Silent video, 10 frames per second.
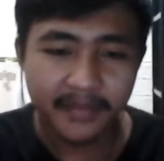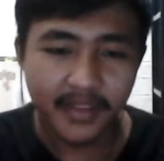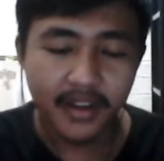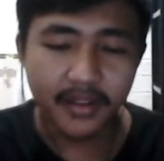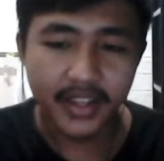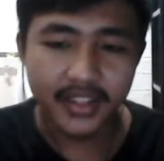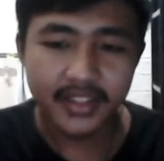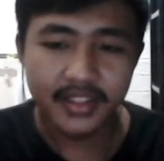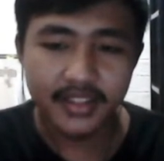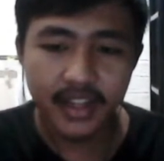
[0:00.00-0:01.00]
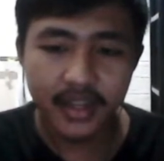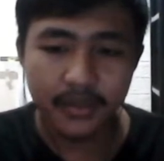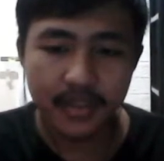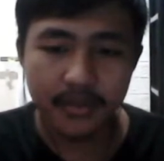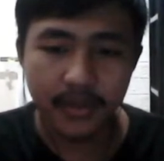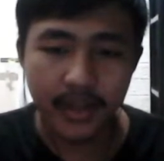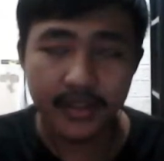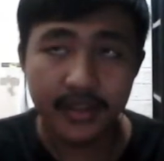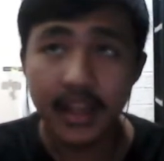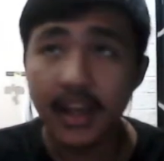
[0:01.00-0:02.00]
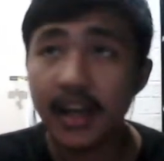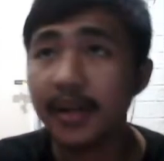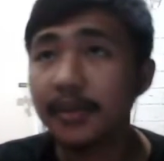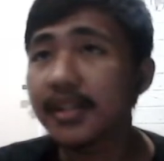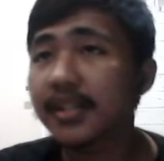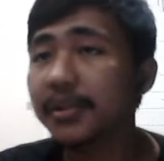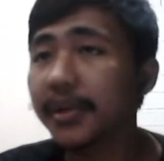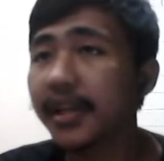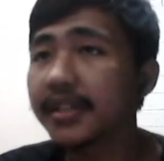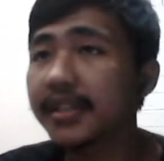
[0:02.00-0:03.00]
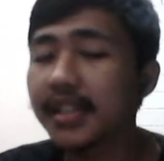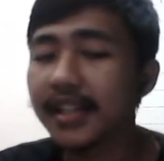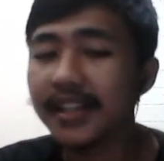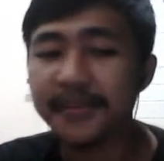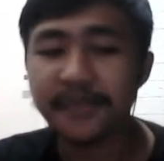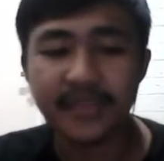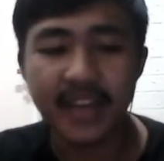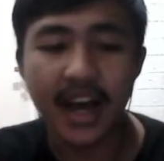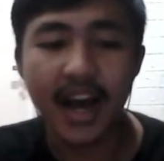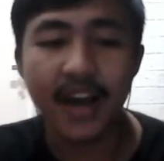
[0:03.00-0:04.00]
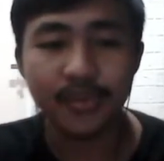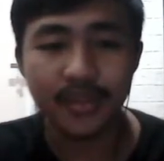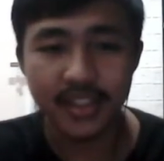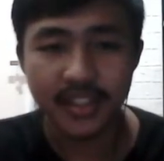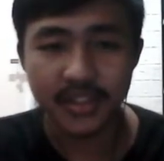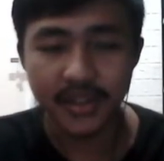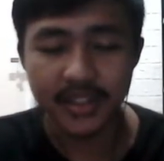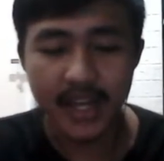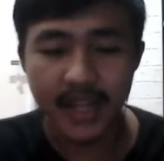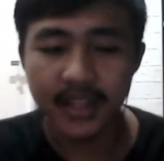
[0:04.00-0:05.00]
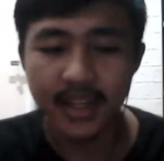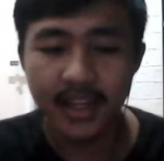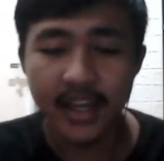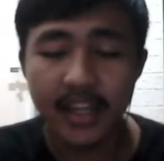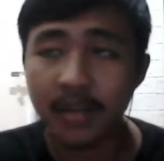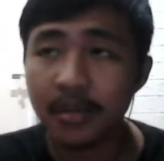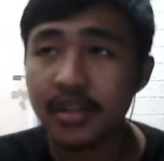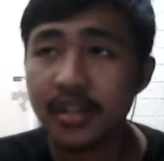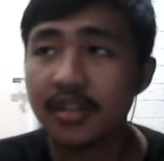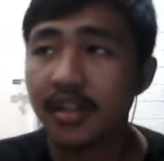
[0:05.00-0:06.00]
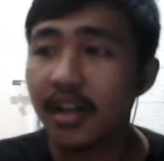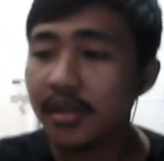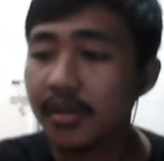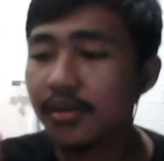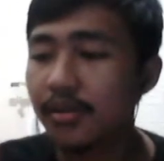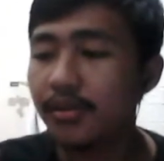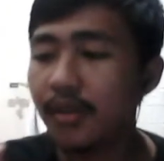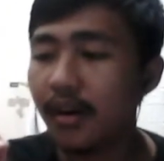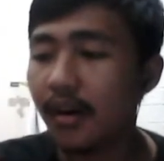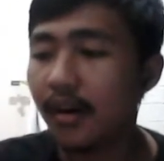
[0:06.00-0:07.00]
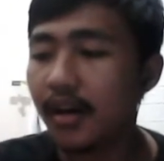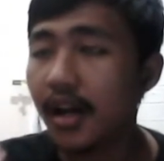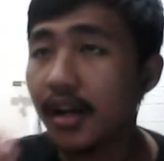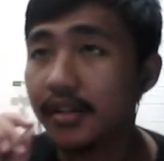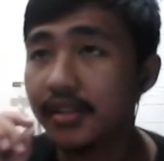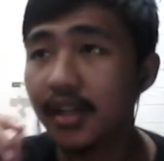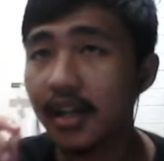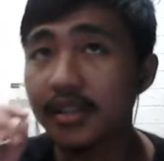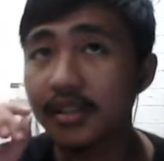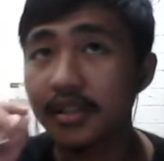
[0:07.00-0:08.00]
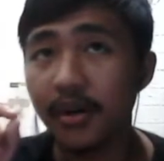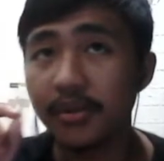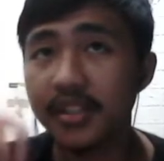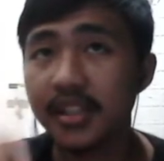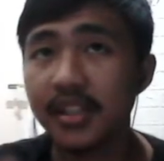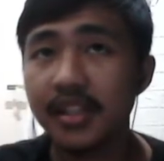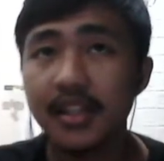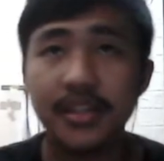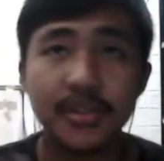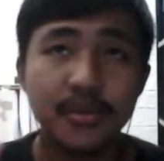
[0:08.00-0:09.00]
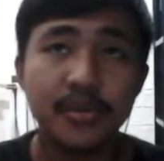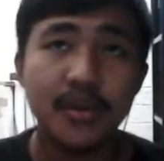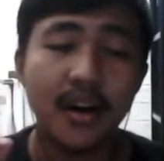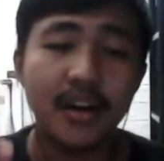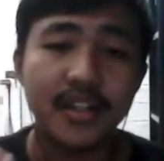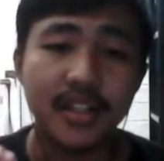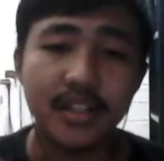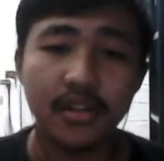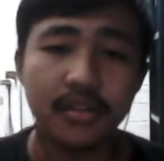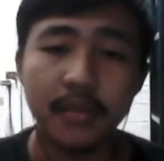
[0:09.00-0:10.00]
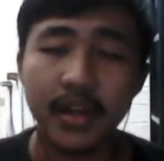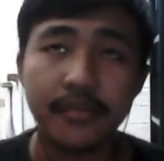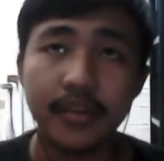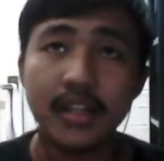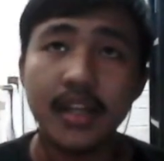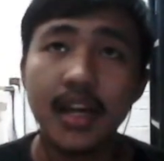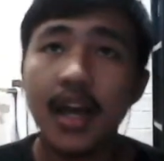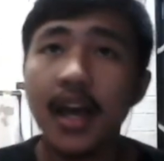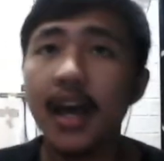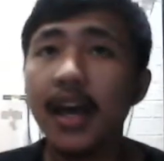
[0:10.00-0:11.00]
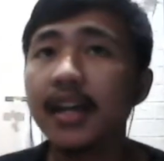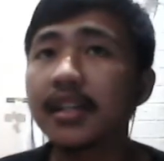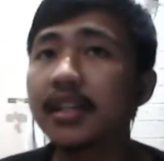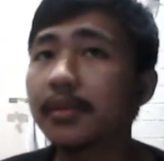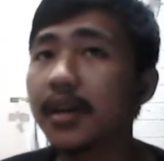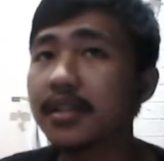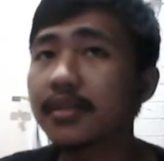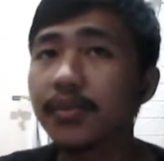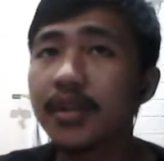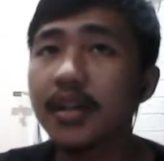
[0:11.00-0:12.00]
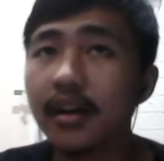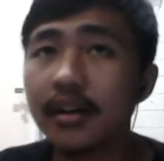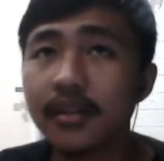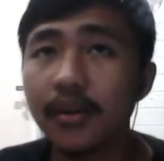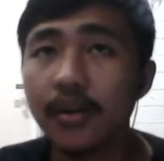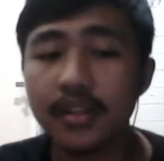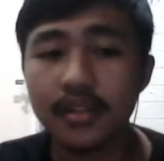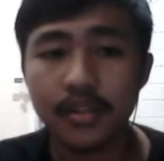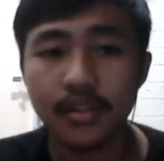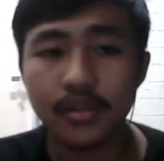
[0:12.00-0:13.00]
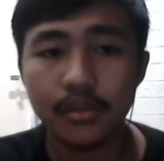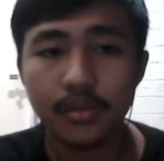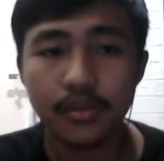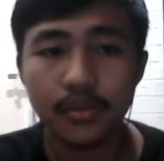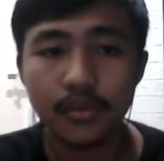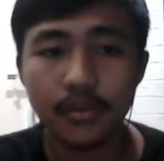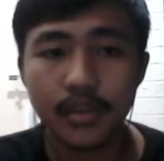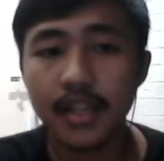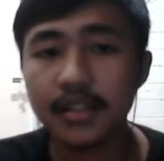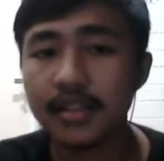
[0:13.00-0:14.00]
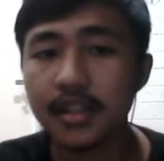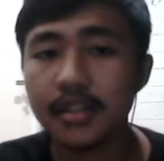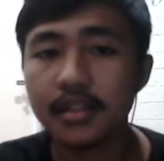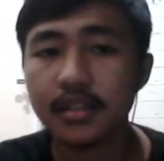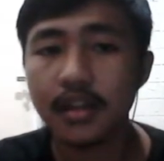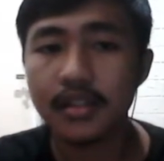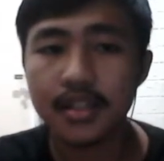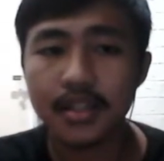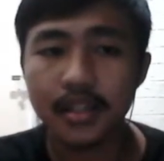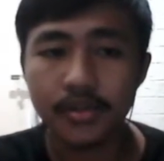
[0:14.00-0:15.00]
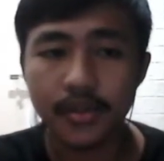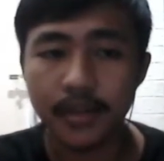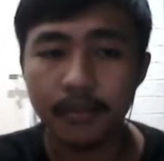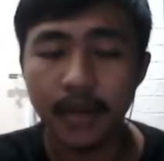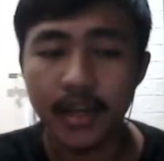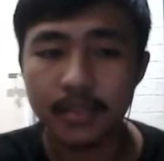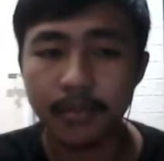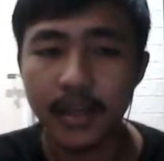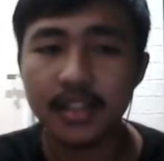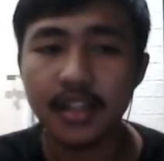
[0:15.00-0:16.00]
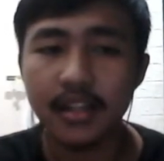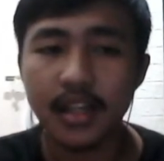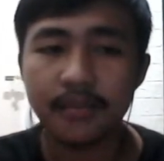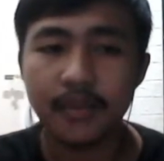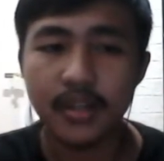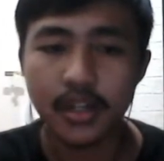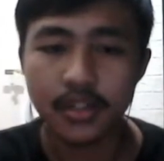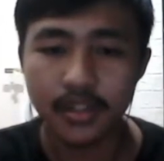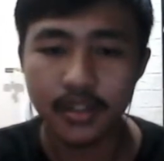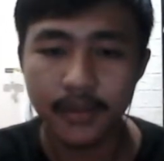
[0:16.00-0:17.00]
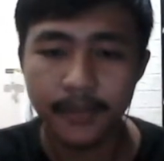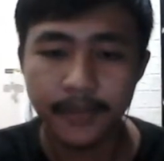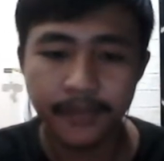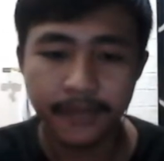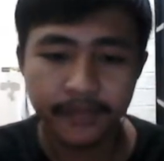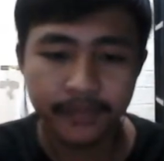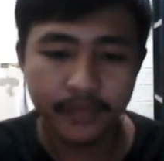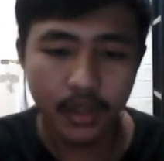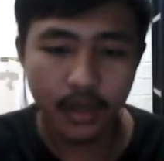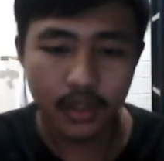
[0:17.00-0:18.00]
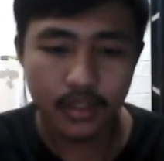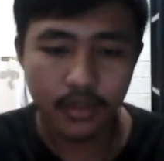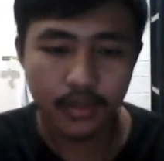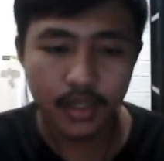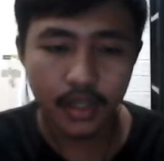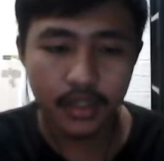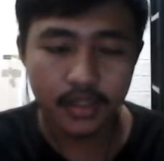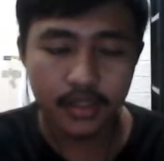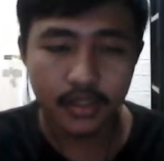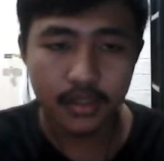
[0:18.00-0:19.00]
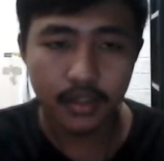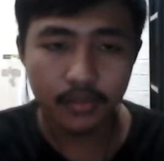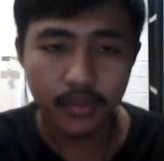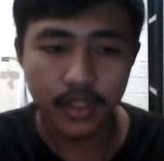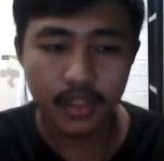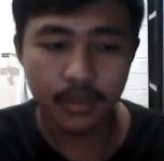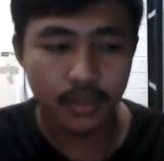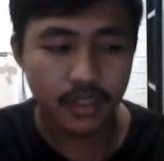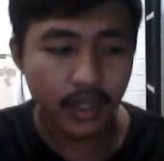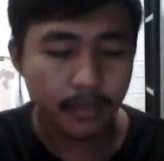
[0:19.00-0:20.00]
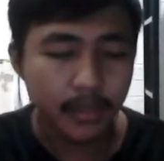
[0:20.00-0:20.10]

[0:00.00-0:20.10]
All right, that was great. That was great indeed. Yeah, I really enjoyed that. Okay, emotions, you are the goat. You are the goat, my friend. Anyways, we are going to Cake Station Contest Entry by Spade Game Life Production. Uh, so yeah, let's just not wait any more time.